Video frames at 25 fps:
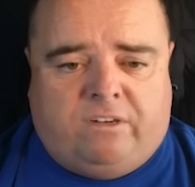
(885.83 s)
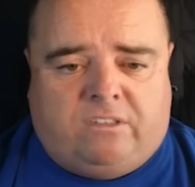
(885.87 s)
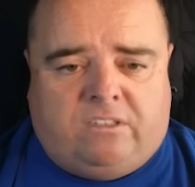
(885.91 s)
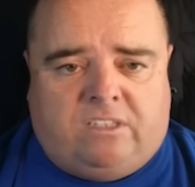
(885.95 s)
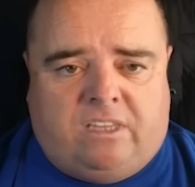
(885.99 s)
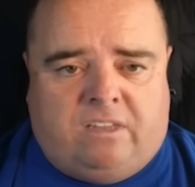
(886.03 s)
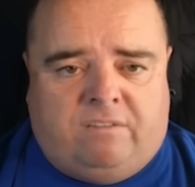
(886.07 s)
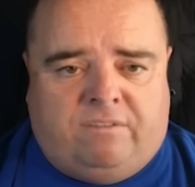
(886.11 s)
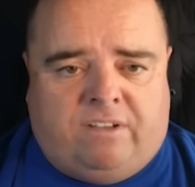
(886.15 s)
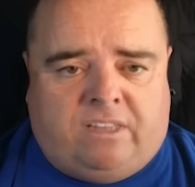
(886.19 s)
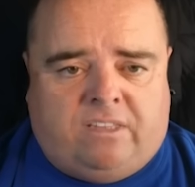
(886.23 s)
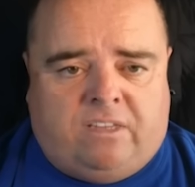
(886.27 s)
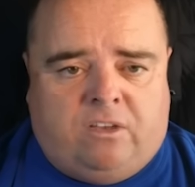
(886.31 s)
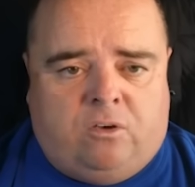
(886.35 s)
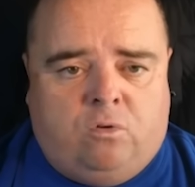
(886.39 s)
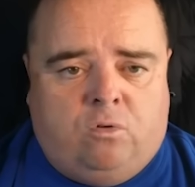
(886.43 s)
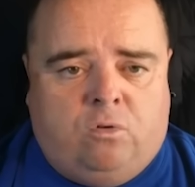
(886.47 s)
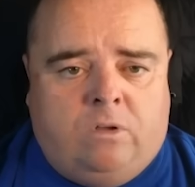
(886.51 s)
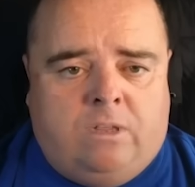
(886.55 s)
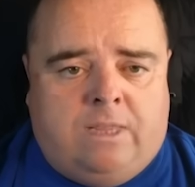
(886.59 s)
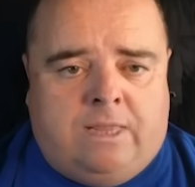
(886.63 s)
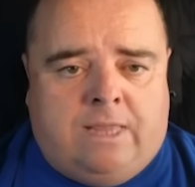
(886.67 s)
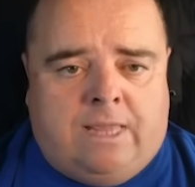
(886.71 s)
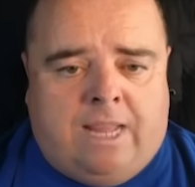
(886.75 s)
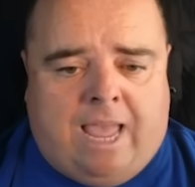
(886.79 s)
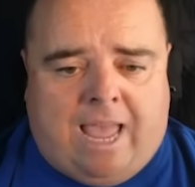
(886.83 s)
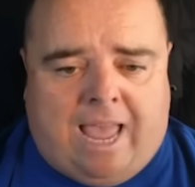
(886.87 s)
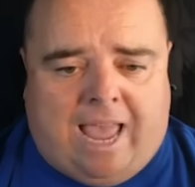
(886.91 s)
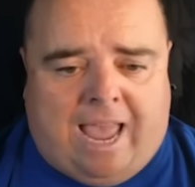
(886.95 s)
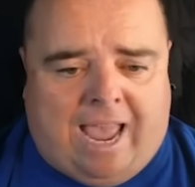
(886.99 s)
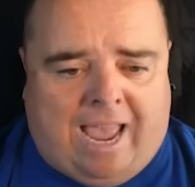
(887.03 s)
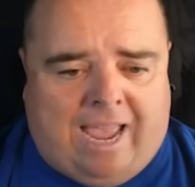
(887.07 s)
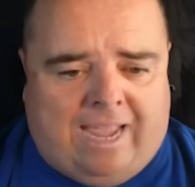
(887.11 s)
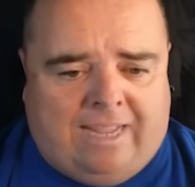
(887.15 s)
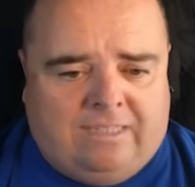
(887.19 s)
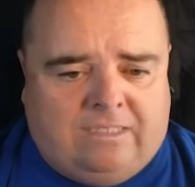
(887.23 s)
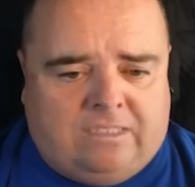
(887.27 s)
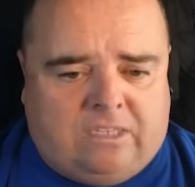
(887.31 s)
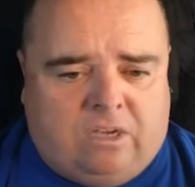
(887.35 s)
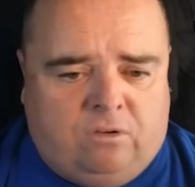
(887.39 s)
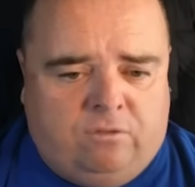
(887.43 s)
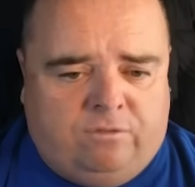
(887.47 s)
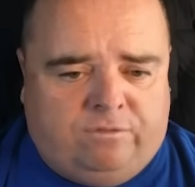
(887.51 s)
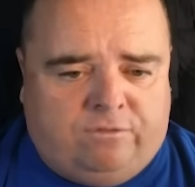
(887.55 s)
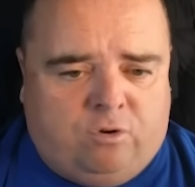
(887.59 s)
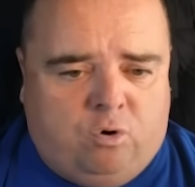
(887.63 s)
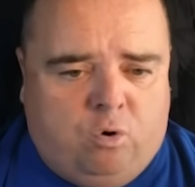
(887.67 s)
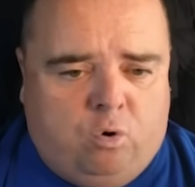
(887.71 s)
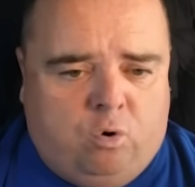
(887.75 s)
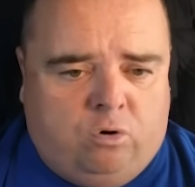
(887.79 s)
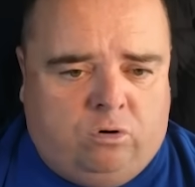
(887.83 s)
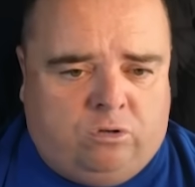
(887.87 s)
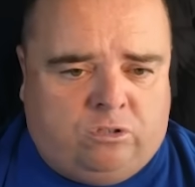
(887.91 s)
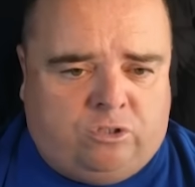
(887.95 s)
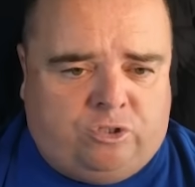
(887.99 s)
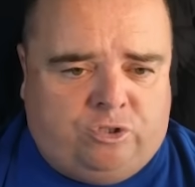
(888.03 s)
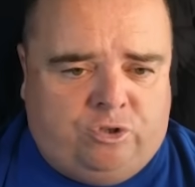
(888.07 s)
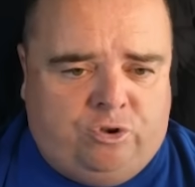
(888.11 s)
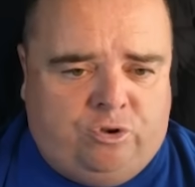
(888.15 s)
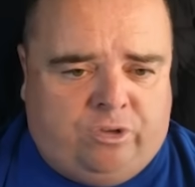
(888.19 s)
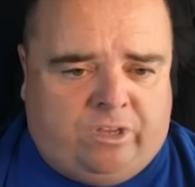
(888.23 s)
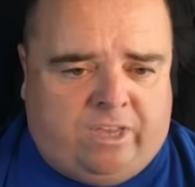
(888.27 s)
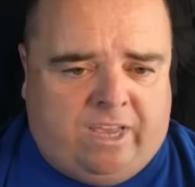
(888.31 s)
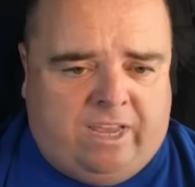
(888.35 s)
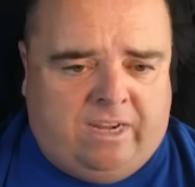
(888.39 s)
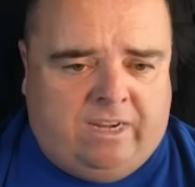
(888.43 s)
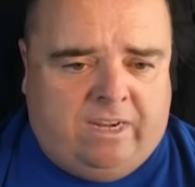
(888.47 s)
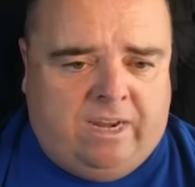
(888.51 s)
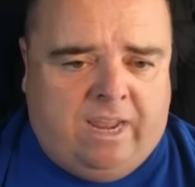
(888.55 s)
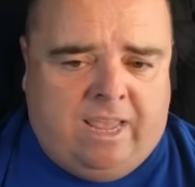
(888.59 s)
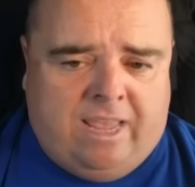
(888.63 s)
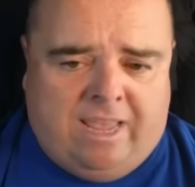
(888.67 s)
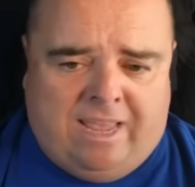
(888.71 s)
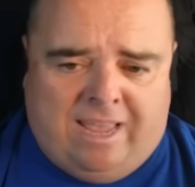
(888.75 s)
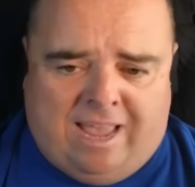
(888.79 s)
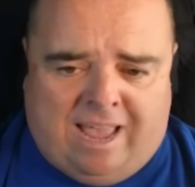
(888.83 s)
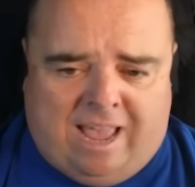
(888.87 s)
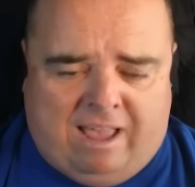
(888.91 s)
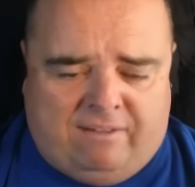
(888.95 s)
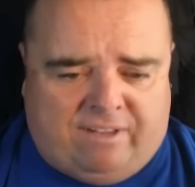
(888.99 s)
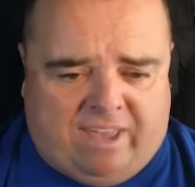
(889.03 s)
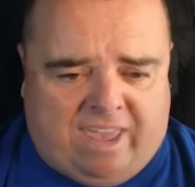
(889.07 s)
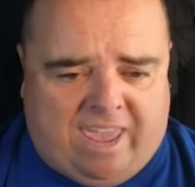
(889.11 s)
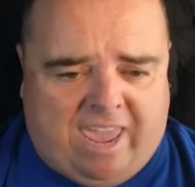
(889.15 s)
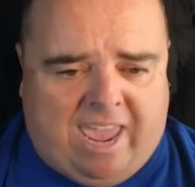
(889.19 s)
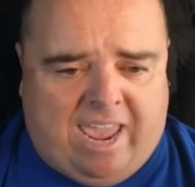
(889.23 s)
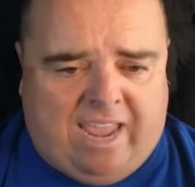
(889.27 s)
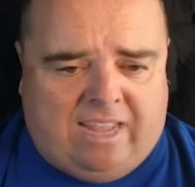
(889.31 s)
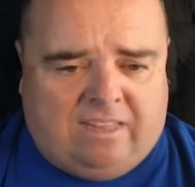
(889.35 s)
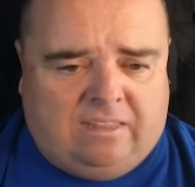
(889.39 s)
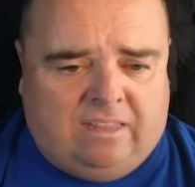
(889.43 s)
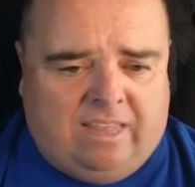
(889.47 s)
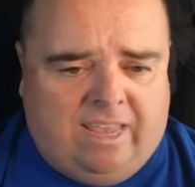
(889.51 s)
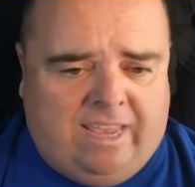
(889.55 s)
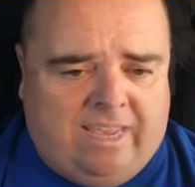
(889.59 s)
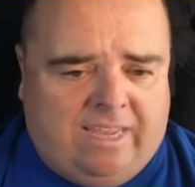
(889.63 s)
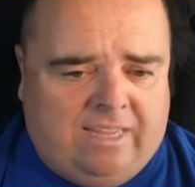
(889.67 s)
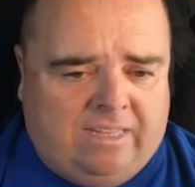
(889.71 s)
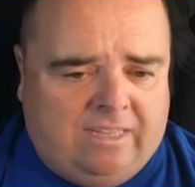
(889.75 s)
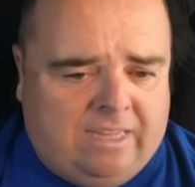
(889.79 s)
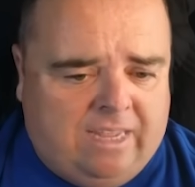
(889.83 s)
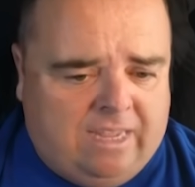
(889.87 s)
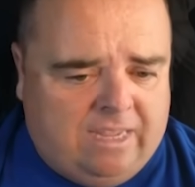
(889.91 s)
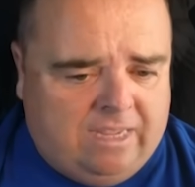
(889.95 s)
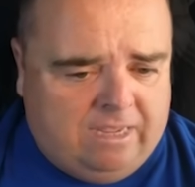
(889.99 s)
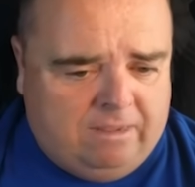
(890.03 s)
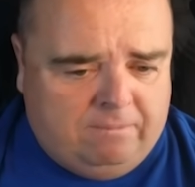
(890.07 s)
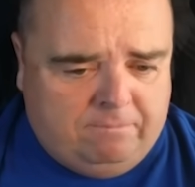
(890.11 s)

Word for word: to the video. And of course, you can have a headline,